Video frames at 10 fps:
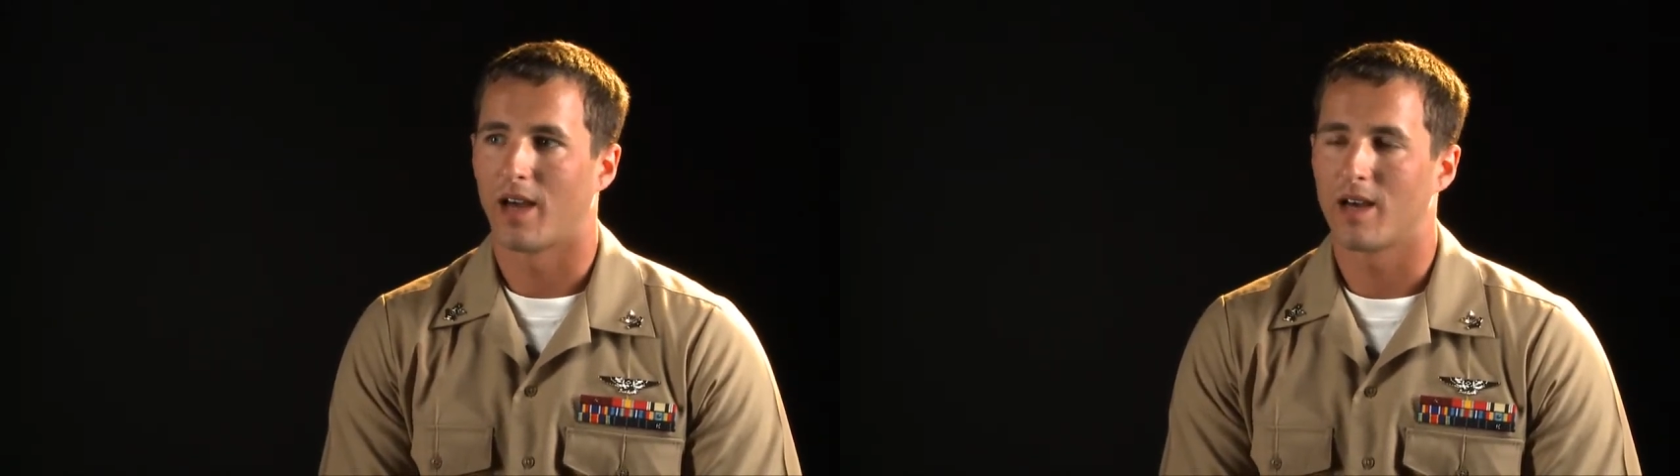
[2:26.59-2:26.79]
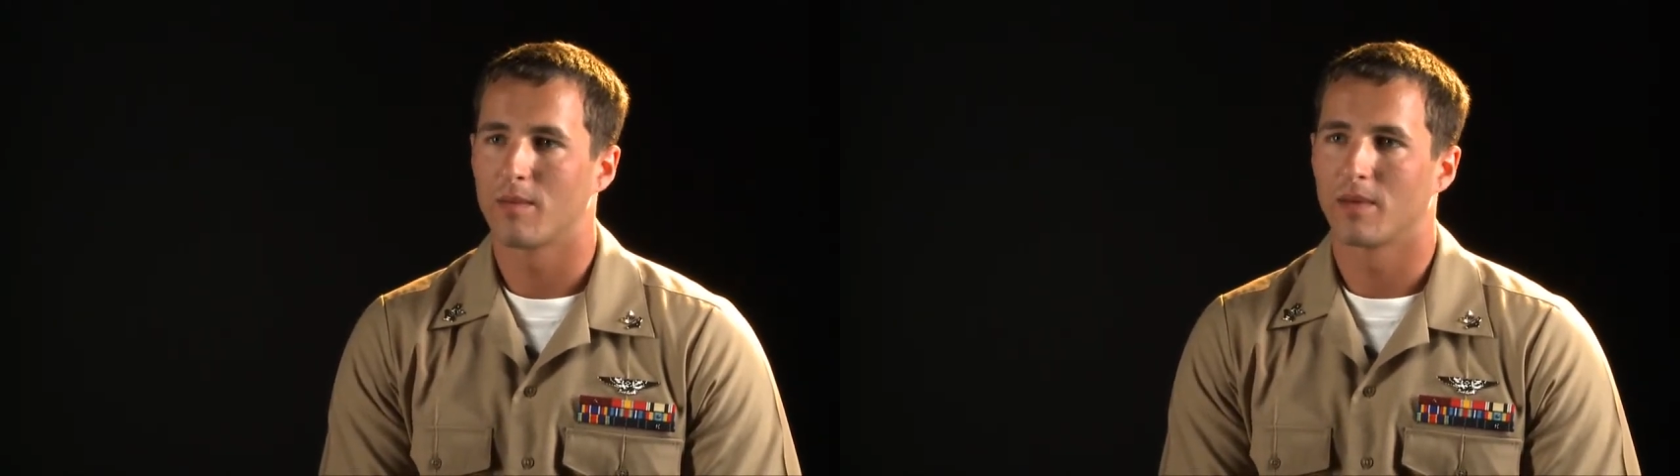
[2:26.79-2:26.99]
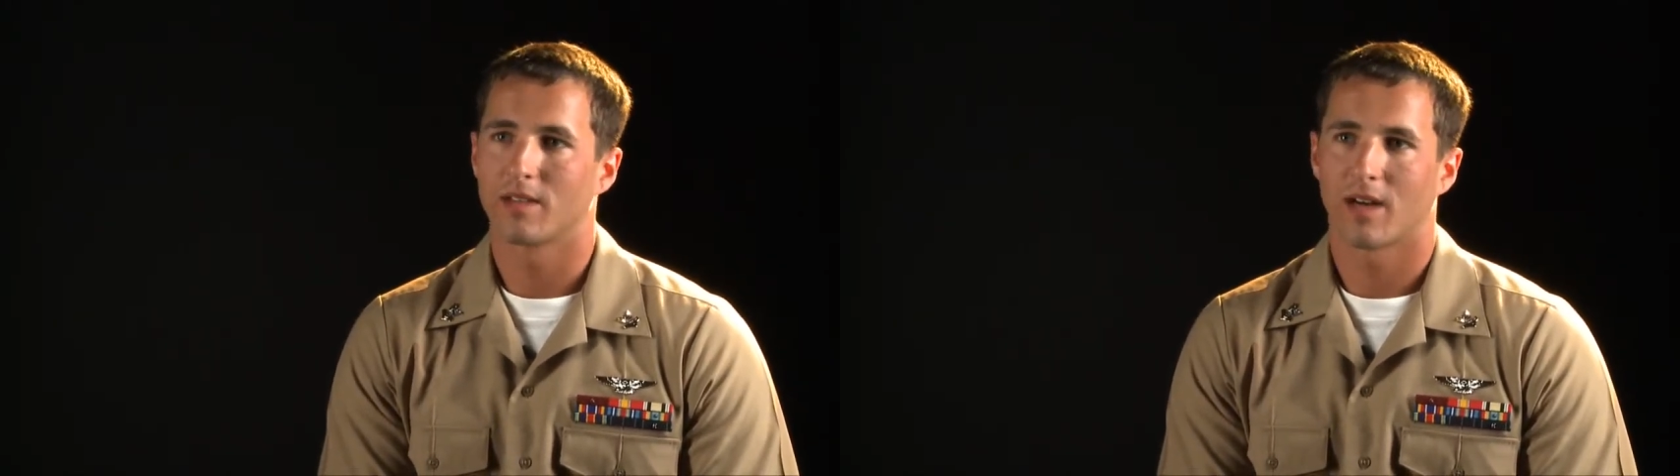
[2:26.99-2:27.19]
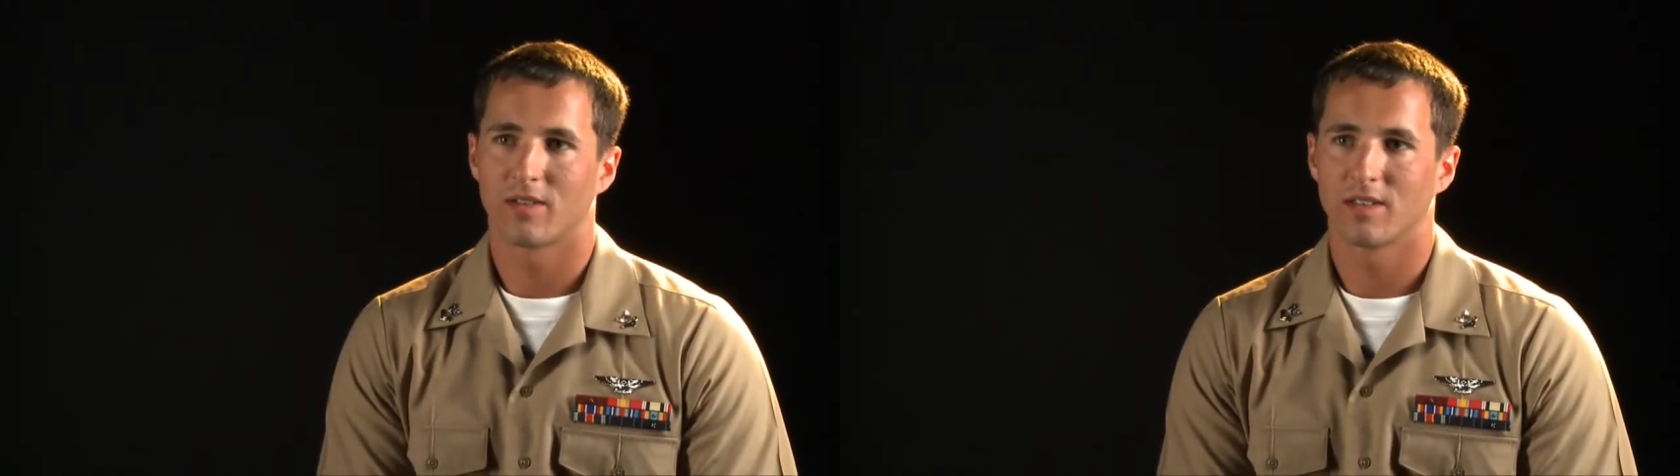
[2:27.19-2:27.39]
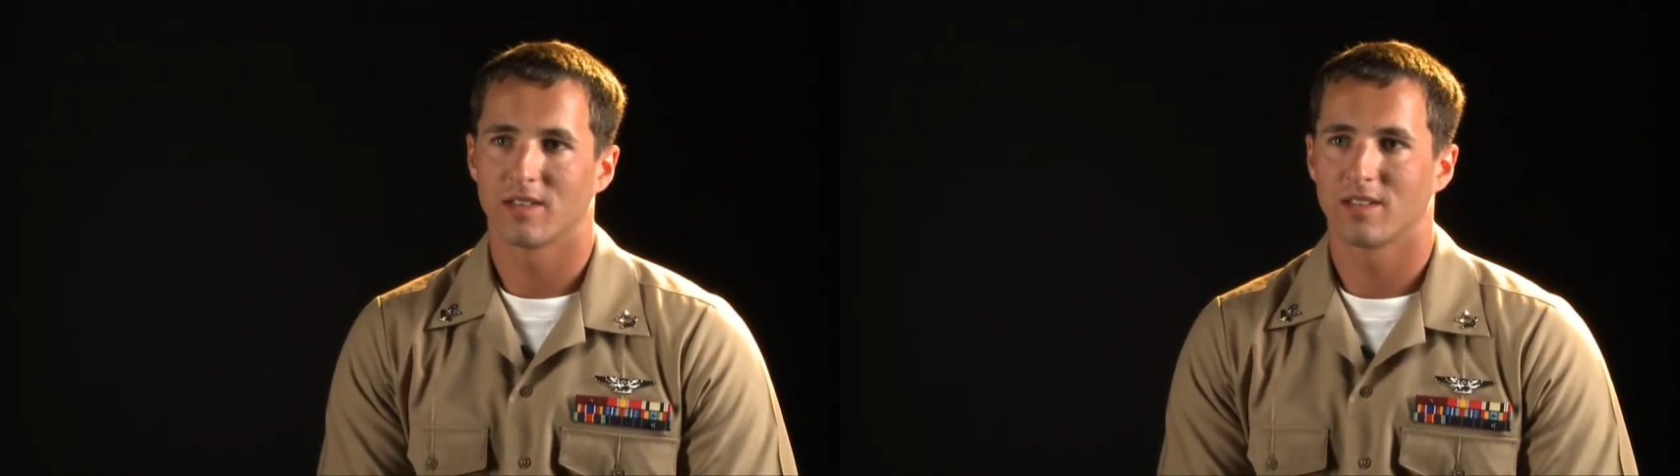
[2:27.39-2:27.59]
I am, but
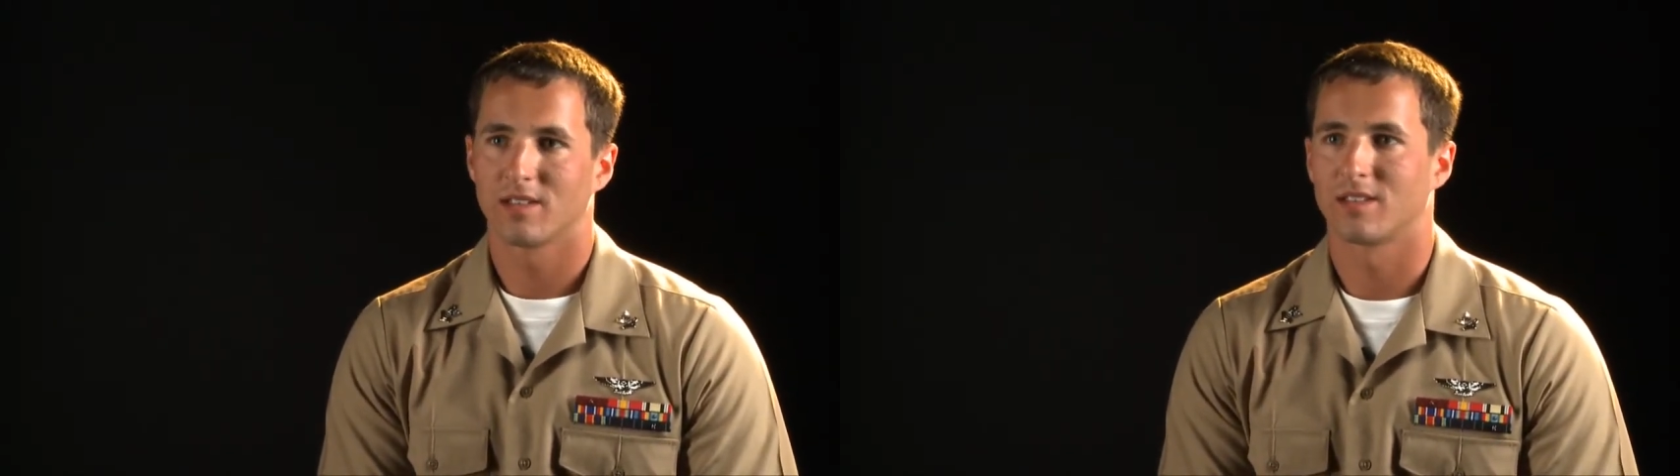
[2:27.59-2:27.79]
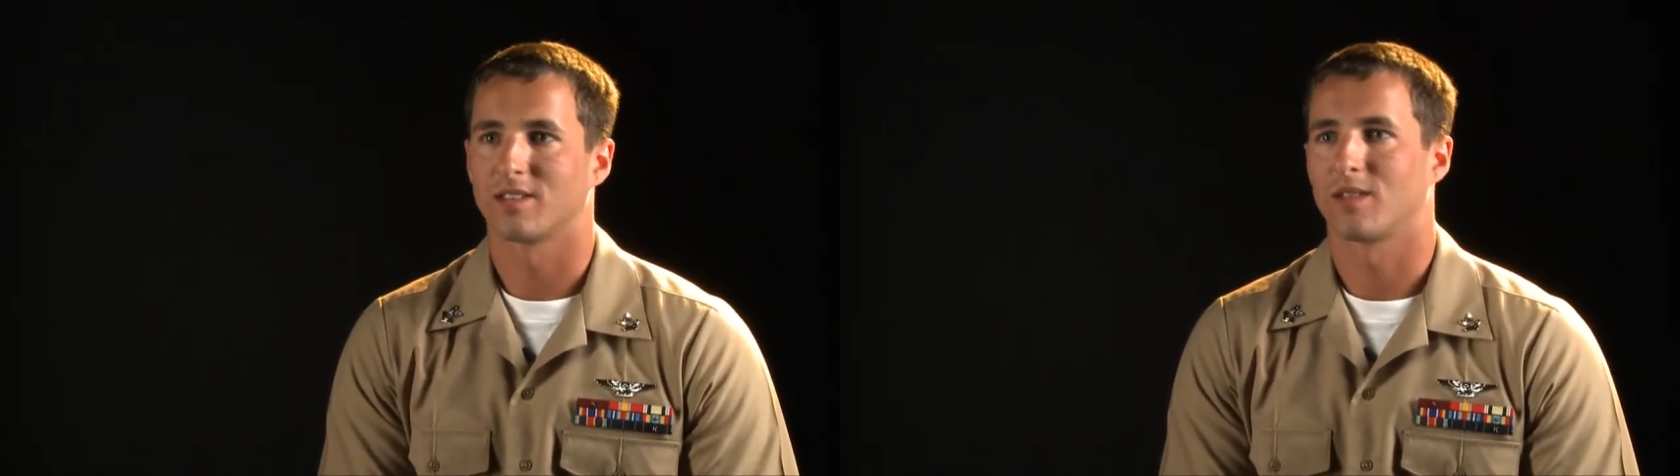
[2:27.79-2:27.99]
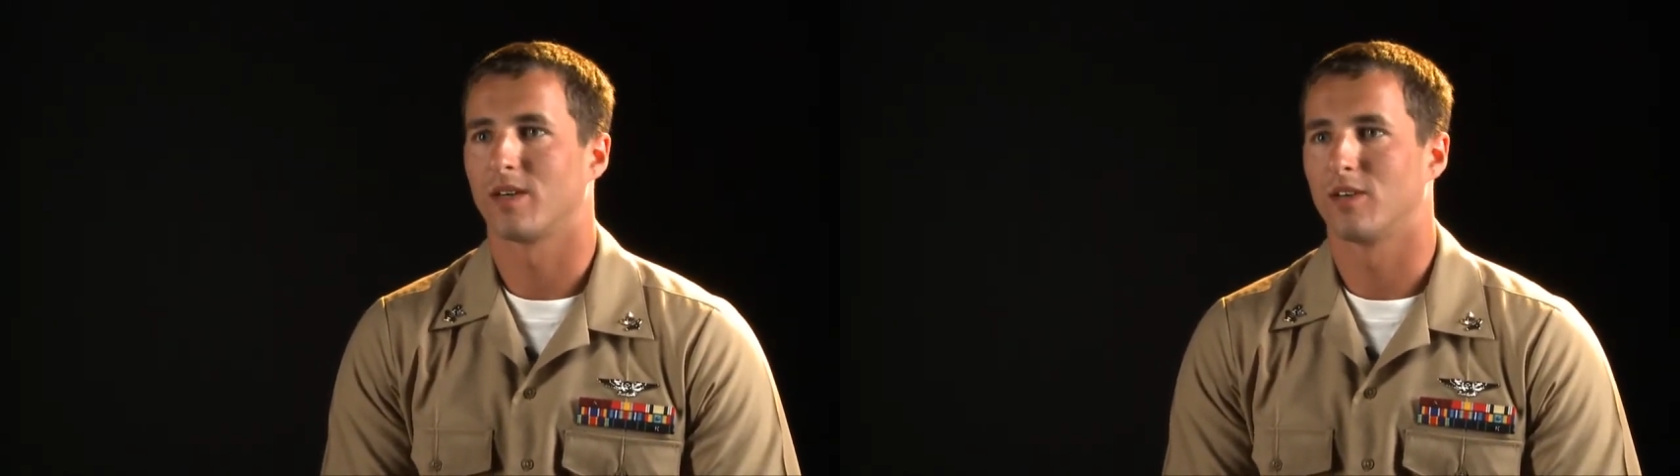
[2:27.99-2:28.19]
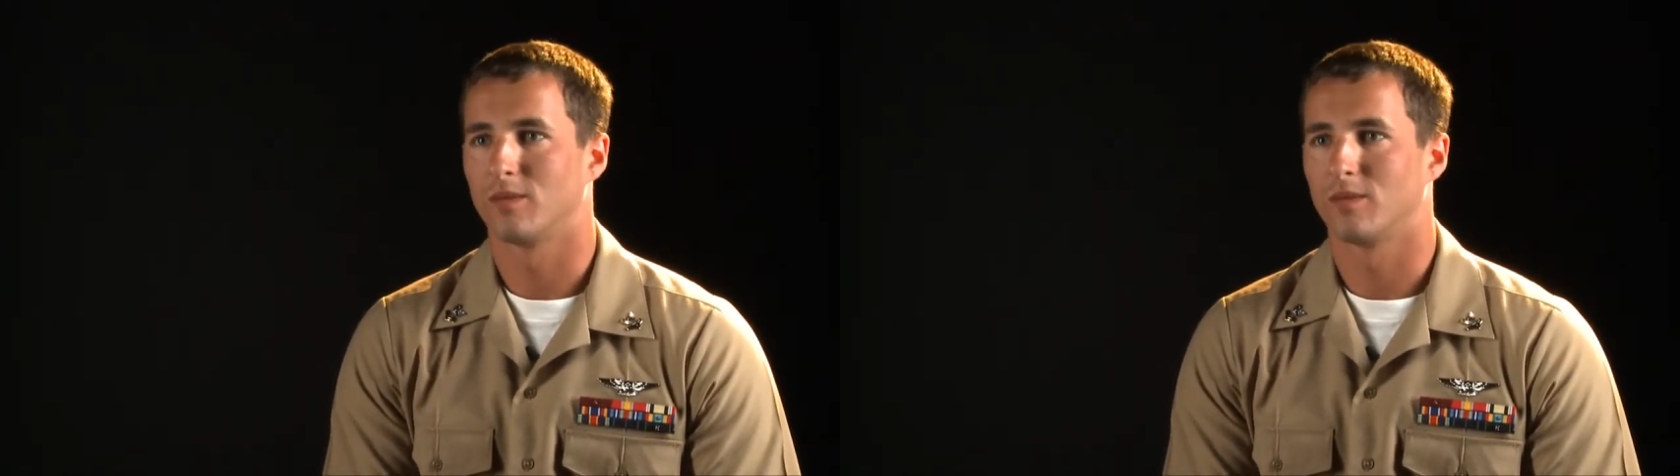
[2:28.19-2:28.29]
not really, because I went